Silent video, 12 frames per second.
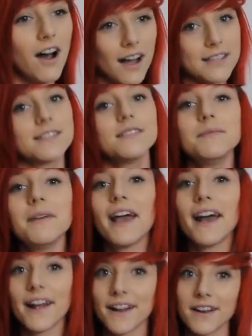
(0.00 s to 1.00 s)
awesome,
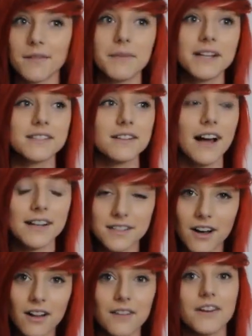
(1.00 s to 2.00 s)
and it means a lot to
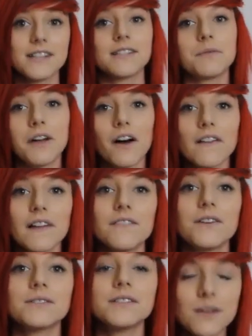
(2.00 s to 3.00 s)
all of us, and we all love
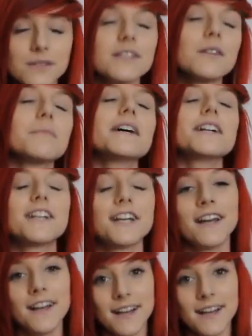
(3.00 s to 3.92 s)
you so, so much.